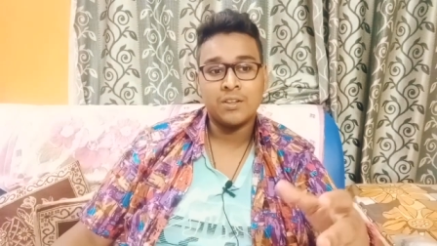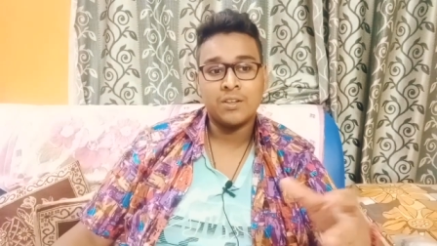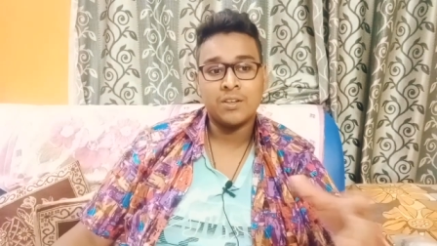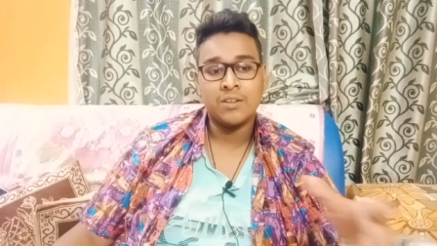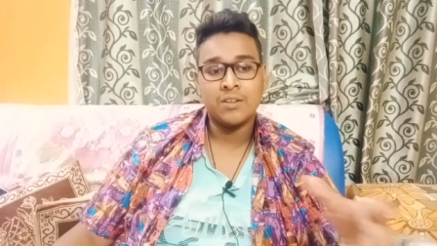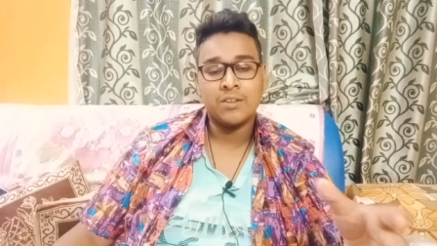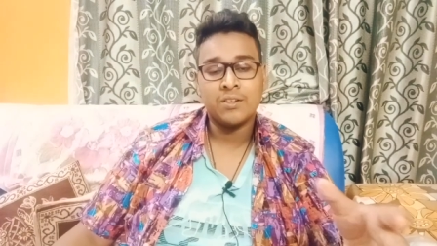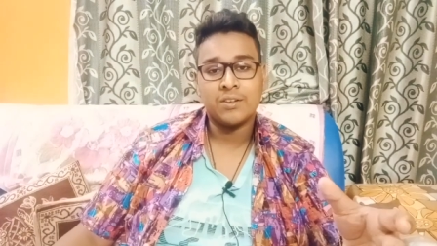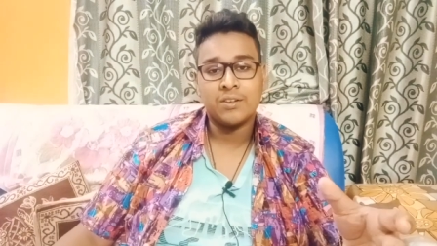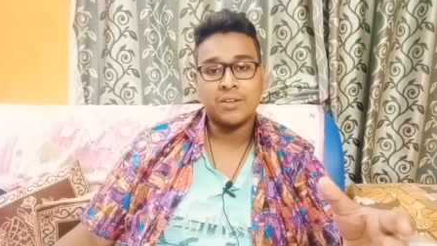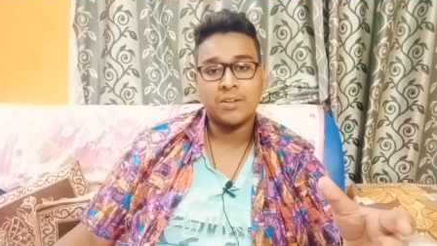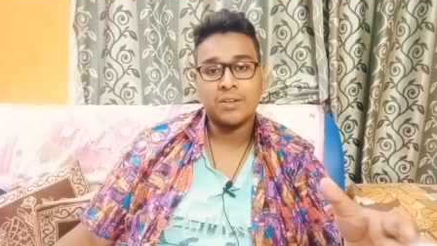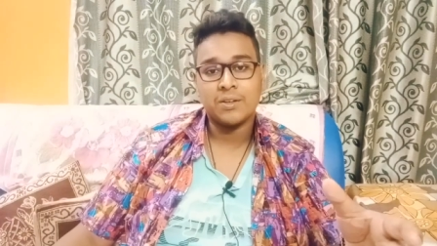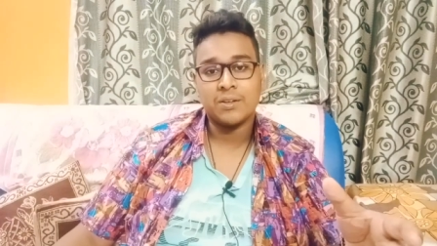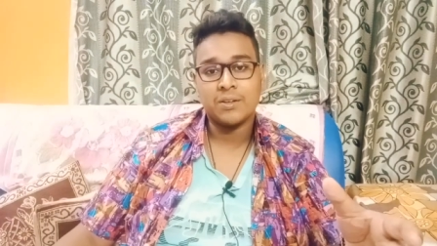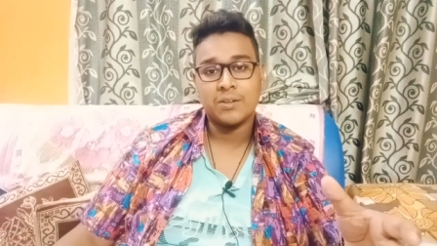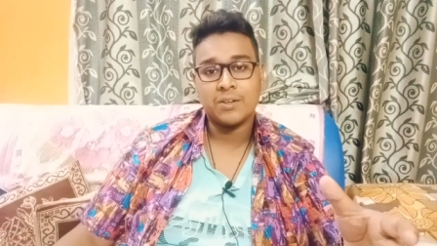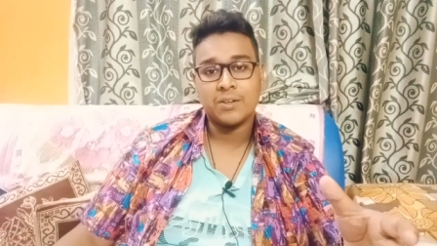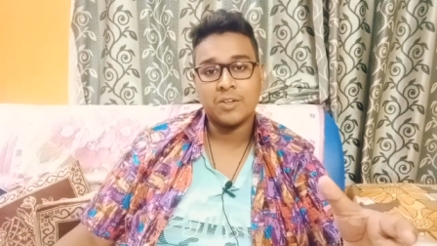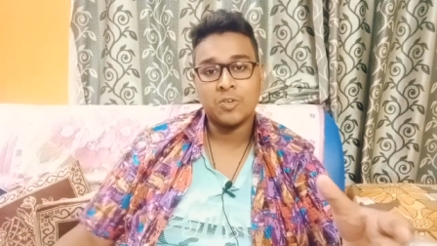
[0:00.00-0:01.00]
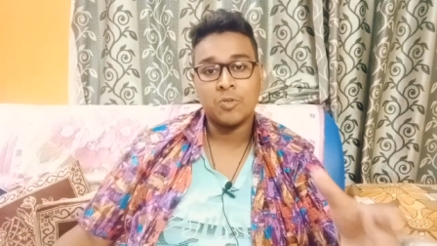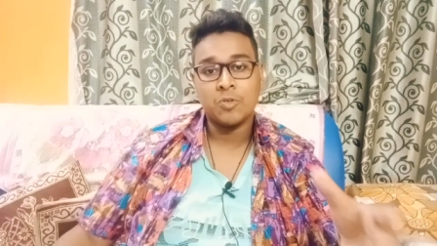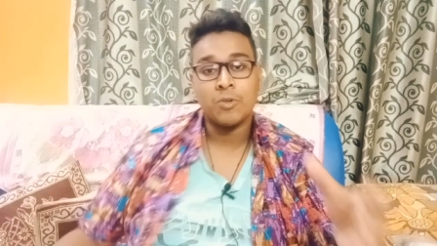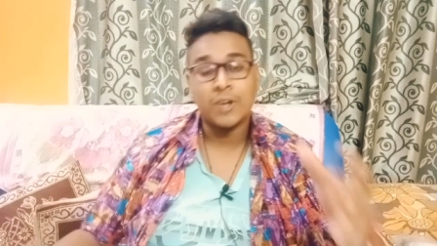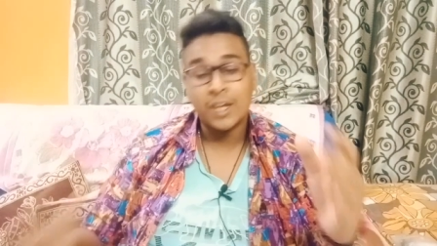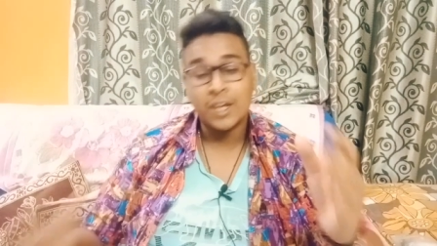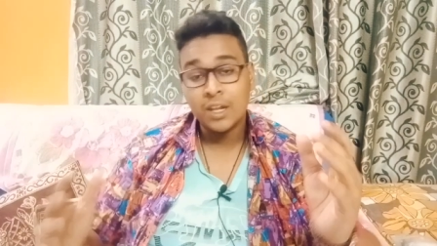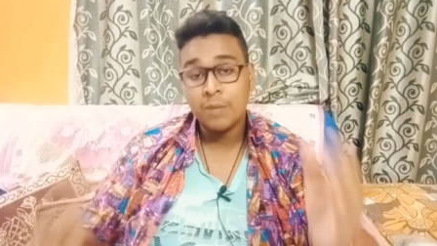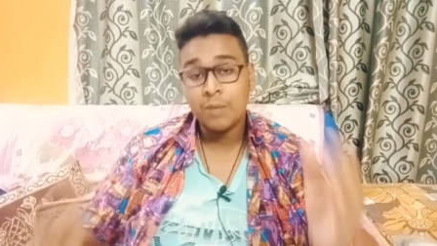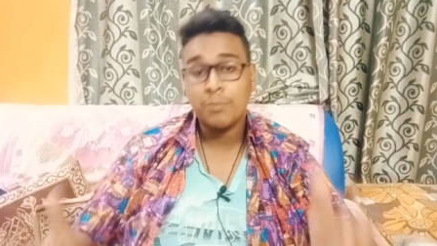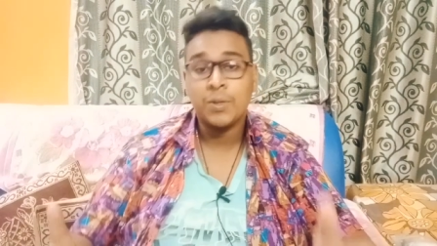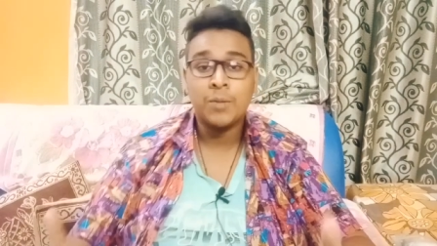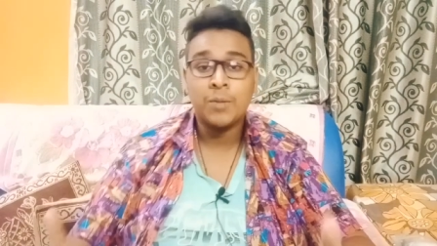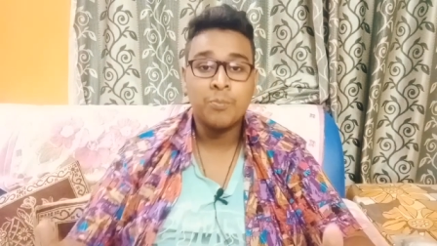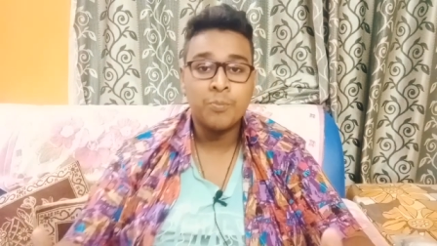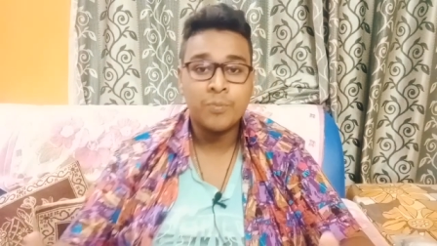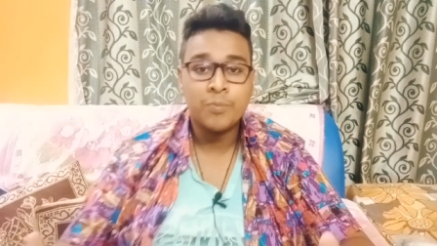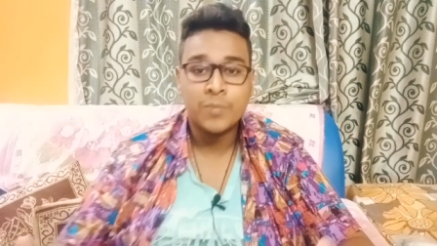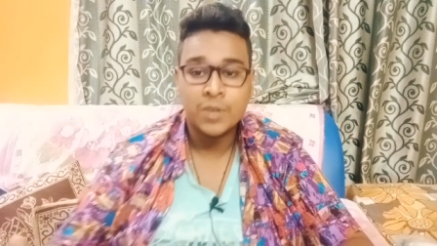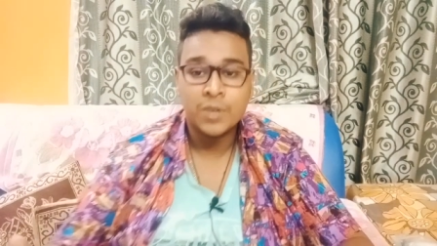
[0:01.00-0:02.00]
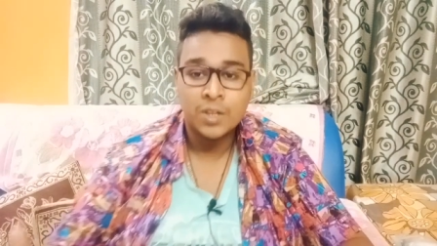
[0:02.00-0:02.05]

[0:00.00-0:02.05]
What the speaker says: just to help him,